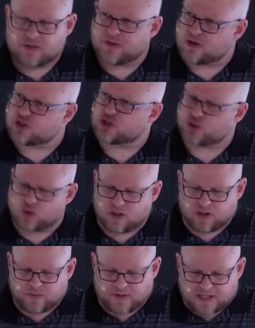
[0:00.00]
they're
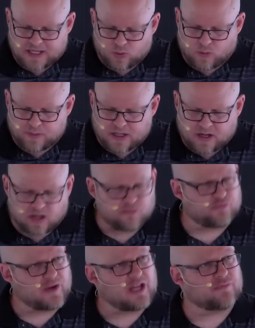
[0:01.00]
sure that he will be
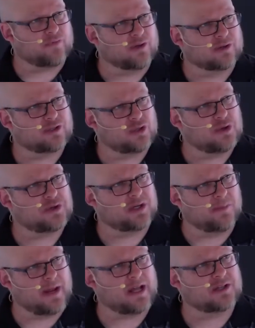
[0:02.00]
unfaithful to the
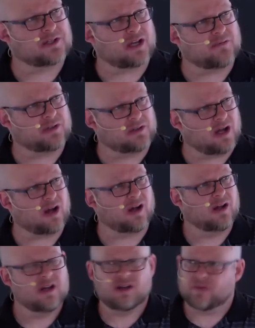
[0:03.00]
demands of the law.